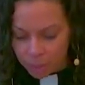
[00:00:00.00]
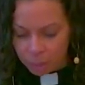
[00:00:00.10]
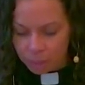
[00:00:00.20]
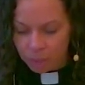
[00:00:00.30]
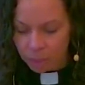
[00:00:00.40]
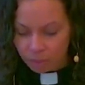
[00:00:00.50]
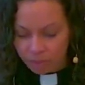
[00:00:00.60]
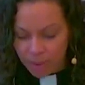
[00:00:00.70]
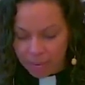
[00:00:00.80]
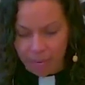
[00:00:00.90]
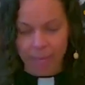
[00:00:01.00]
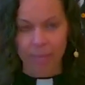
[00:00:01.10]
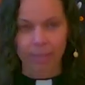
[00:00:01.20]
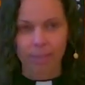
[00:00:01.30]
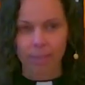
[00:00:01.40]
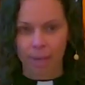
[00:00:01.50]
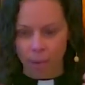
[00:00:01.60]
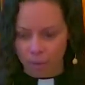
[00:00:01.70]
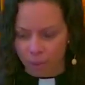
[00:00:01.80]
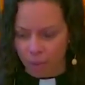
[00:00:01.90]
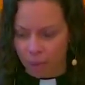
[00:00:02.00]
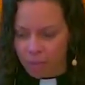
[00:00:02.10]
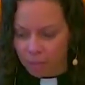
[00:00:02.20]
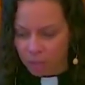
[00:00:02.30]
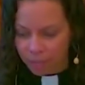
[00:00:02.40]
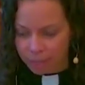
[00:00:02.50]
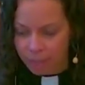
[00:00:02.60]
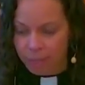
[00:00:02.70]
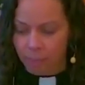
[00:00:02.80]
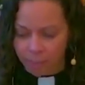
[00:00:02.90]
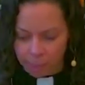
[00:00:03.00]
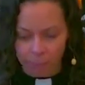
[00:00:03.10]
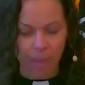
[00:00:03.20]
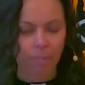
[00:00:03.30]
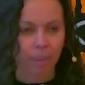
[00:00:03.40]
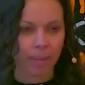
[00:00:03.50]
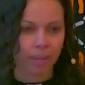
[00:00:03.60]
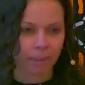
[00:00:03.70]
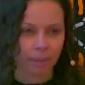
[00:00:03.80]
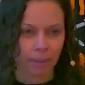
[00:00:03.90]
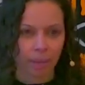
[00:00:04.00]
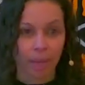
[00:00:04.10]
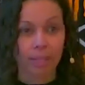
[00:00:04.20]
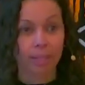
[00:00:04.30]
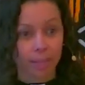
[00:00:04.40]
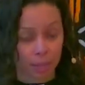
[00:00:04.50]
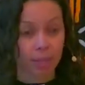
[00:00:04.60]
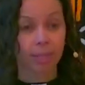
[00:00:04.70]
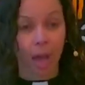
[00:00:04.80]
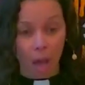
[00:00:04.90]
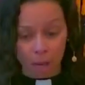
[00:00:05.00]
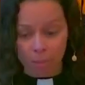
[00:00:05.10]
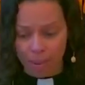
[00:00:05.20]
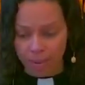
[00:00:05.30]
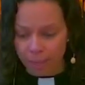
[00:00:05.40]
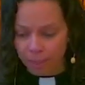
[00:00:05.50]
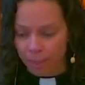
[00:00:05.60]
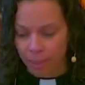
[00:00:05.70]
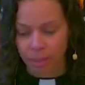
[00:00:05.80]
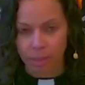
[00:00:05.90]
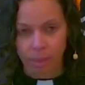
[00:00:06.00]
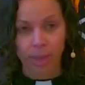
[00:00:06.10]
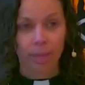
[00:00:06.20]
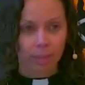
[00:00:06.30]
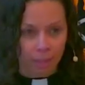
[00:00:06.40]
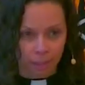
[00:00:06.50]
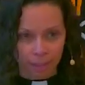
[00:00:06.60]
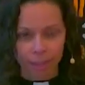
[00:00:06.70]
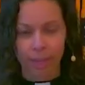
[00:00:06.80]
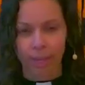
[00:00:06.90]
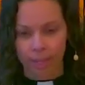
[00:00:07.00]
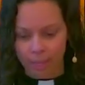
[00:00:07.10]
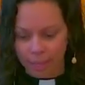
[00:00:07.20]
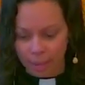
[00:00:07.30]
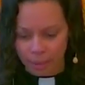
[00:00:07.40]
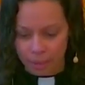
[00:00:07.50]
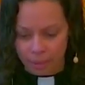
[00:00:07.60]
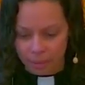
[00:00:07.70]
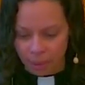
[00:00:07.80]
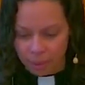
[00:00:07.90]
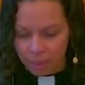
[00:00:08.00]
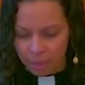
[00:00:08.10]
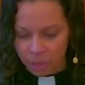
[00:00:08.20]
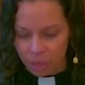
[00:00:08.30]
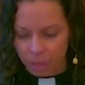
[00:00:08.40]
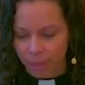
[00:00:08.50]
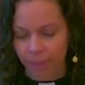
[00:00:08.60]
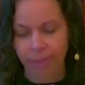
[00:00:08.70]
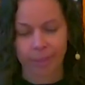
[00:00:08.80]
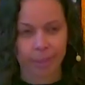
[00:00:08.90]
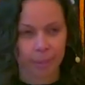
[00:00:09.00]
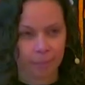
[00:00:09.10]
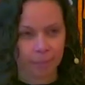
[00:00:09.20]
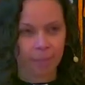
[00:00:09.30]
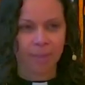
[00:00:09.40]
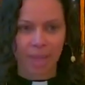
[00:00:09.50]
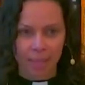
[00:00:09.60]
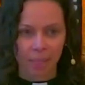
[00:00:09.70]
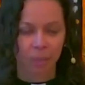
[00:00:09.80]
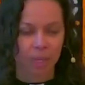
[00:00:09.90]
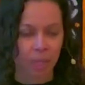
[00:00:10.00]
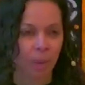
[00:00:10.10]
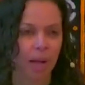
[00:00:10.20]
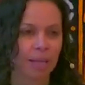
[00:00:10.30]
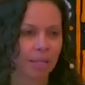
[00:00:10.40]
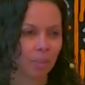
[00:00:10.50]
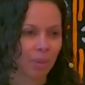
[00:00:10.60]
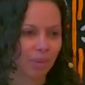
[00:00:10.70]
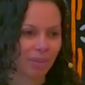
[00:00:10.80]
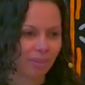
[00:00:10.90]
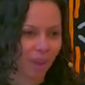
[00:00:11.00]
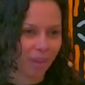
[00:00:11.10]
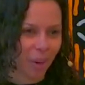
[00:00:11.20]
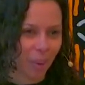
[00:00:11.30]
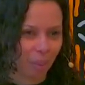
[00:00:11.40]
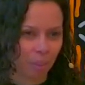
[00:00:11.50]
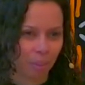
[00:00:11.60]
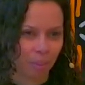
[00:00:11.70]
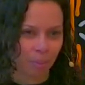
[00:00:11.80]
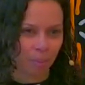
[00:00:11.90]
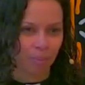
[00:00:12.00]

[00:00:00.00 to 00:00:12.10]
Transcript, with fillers: that we use to fight against and overcome injustice bit by bit until it's unmade and until it's taken down to its foundation, that's when it's possible to find hope